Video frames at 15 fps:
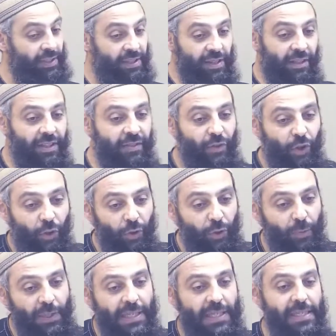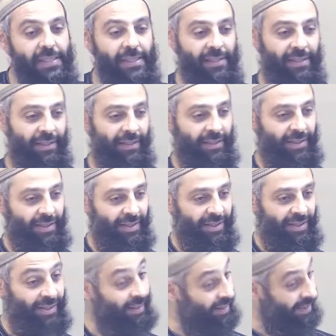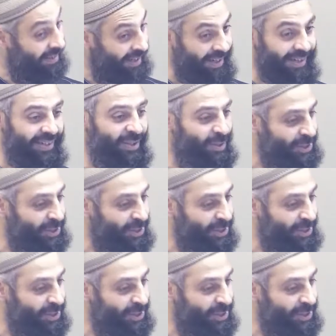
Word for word: It's not even going to be easy. Yeah?